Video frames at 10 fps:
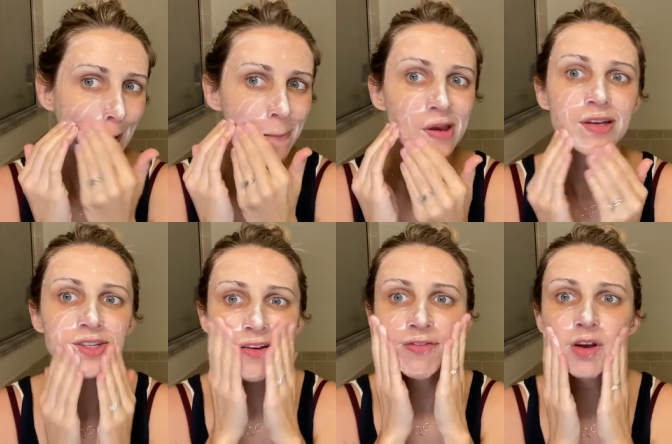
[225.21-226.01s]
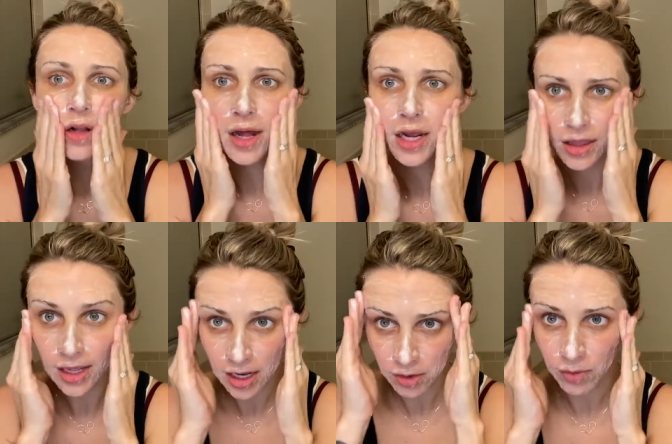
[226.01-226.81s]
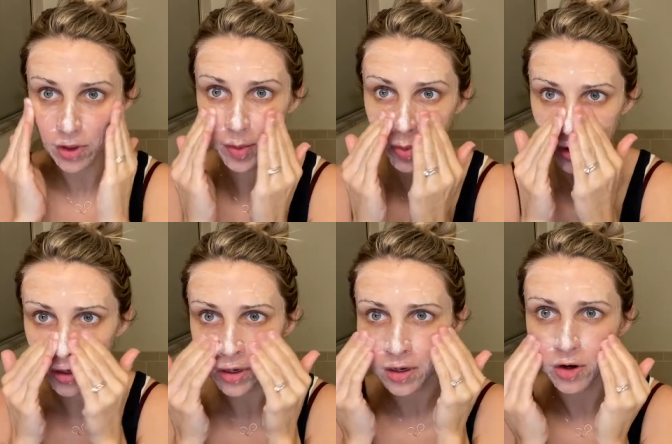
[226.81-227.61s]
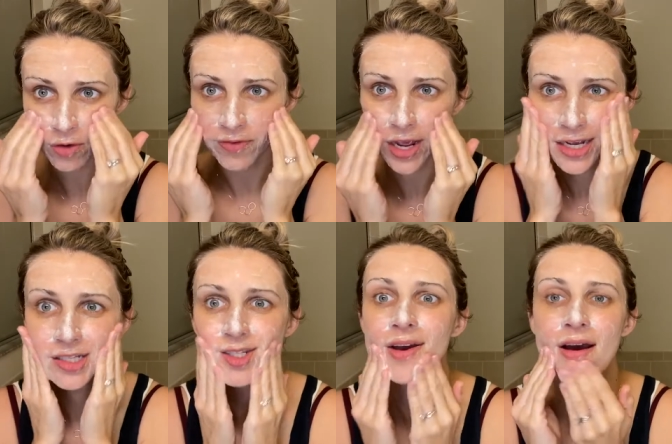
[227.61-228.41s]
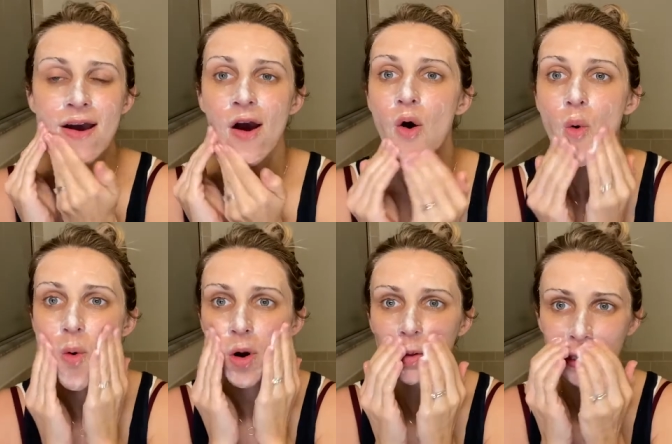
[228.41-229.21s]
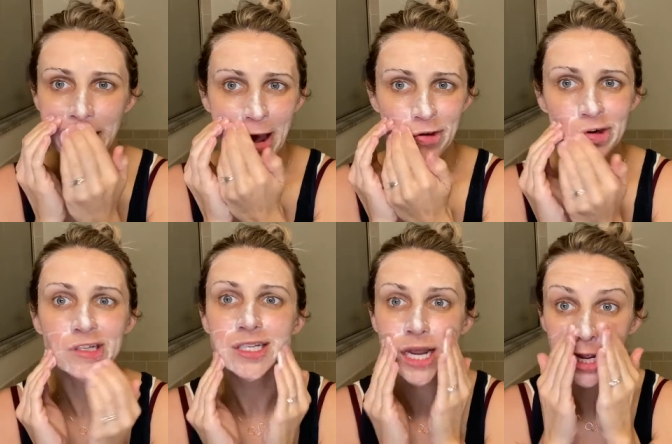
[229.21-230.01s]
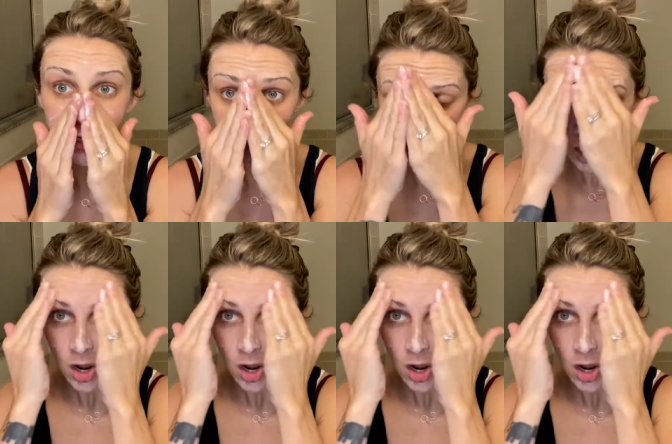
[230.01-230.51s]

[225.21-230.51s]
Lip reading: because they feel like they can really burn your face or the lather stings.